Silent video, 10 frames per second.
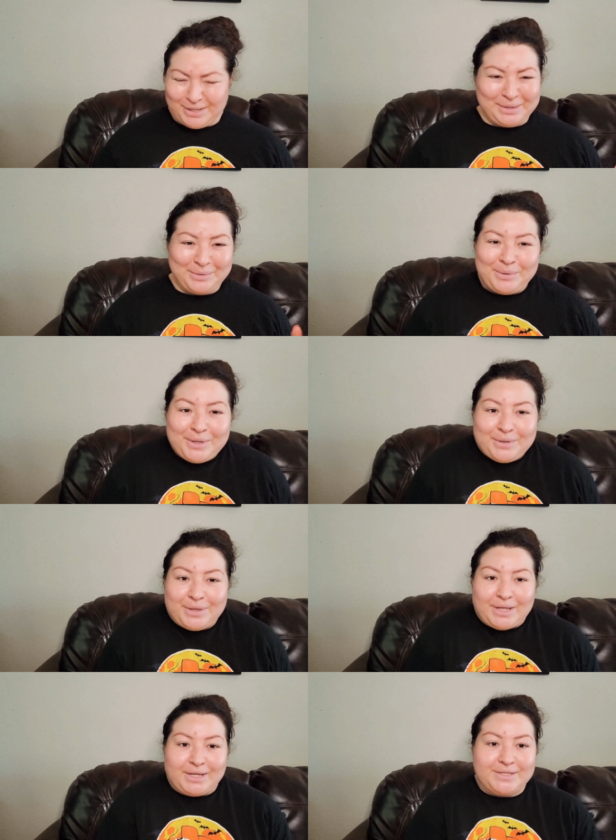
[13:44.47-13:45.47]
you know little
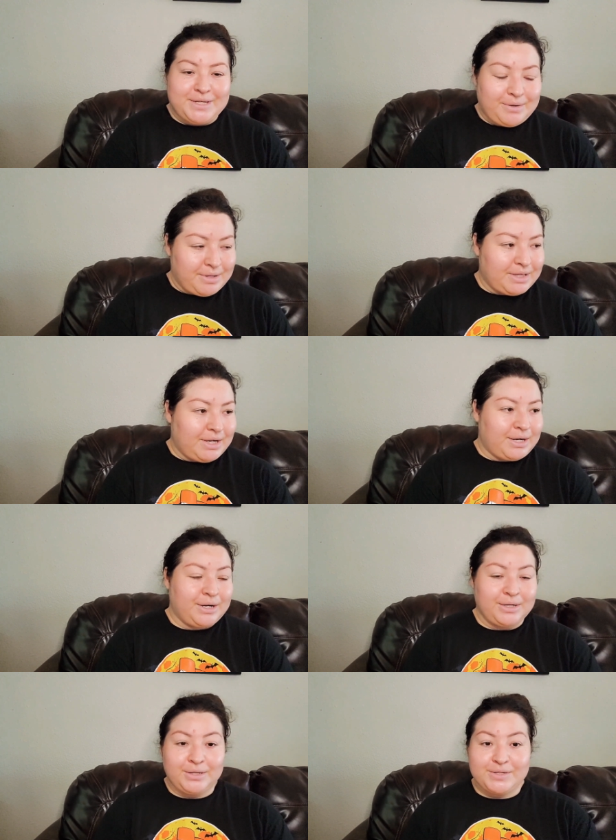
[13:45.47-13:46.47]
things here and there
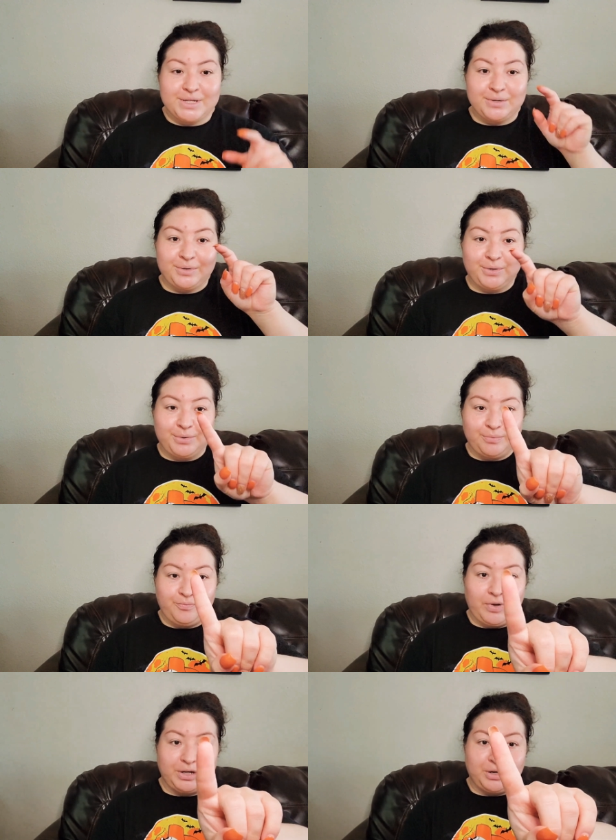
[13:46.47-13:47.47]
those little
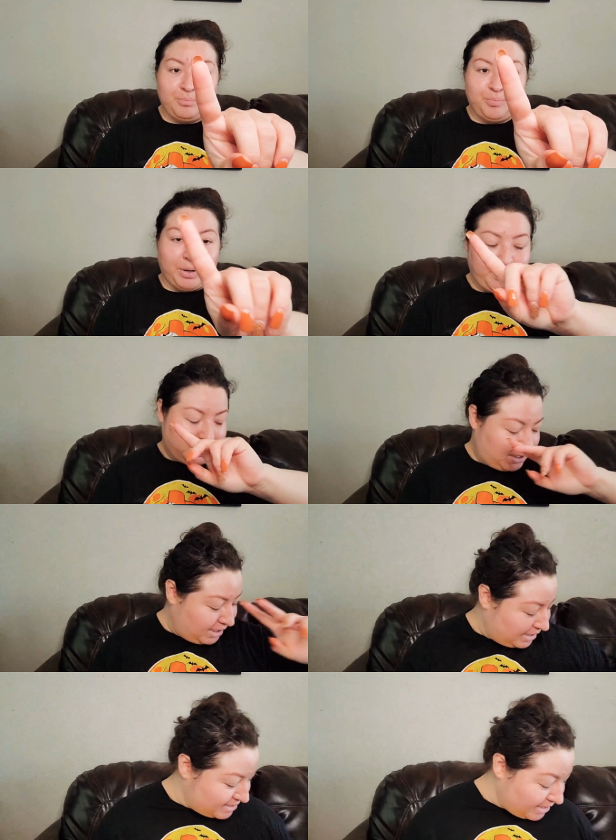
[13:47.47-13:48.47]
finger puppet
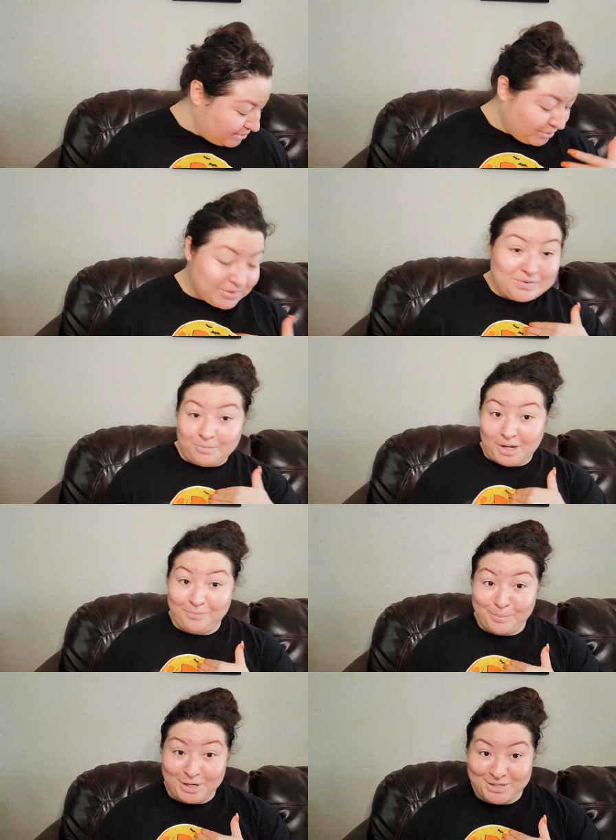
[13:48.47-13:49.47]
things uh, those are my
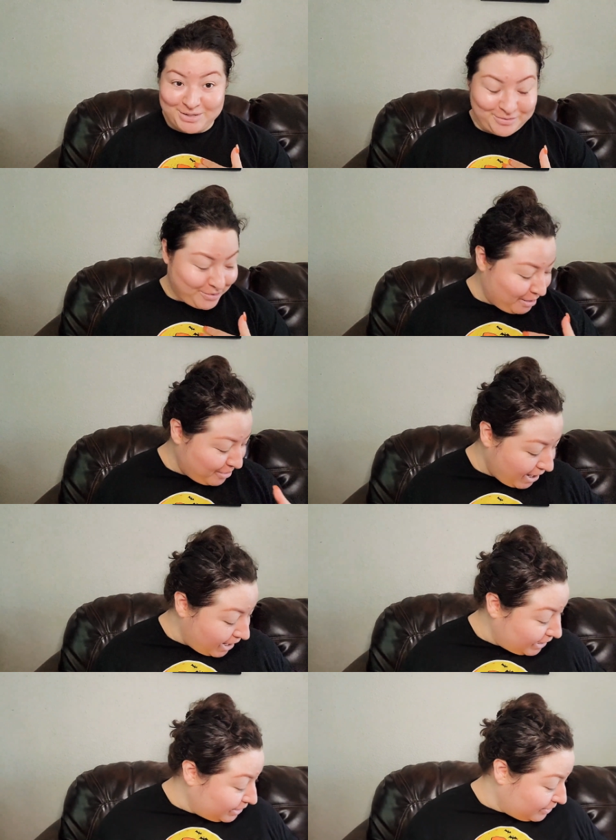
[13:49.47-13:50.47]
personal favorite
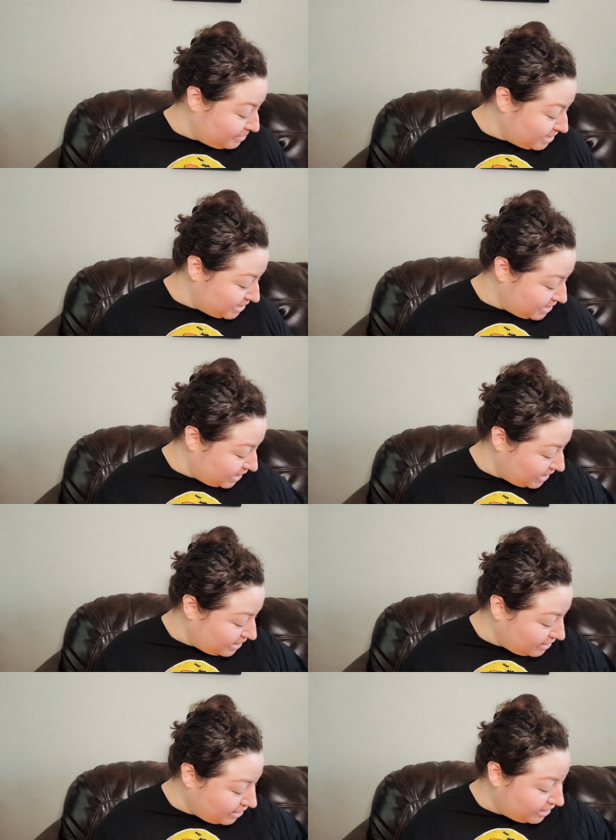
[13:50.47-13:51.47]
i know i'm such a kid
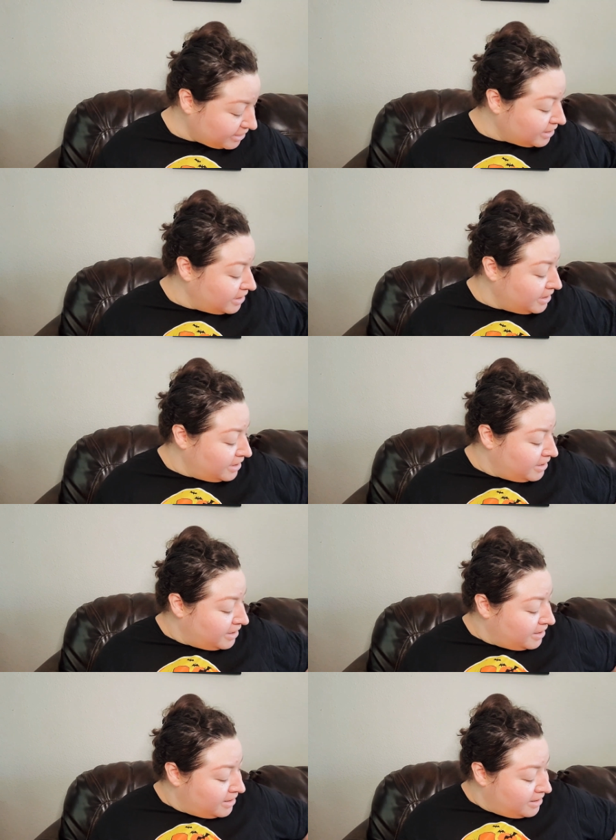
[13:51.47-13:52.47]
at heart
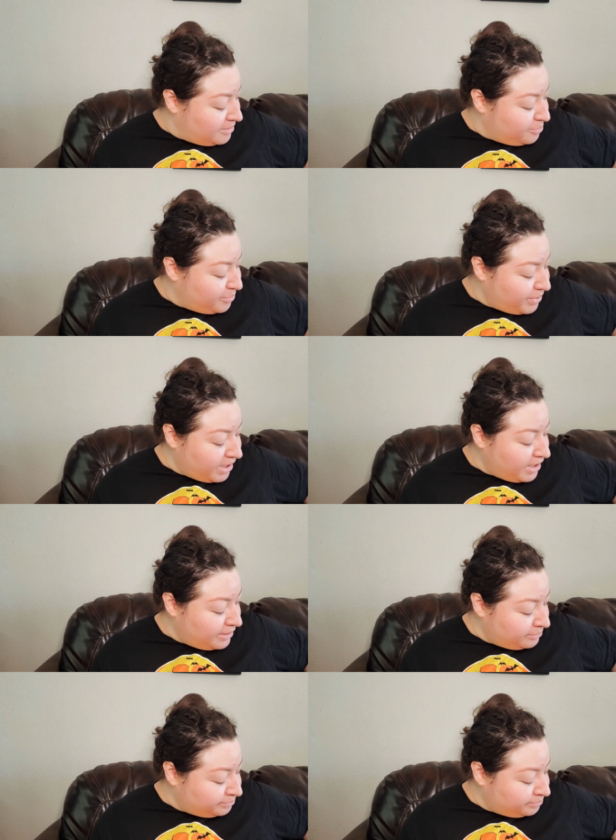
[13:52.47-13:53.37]
but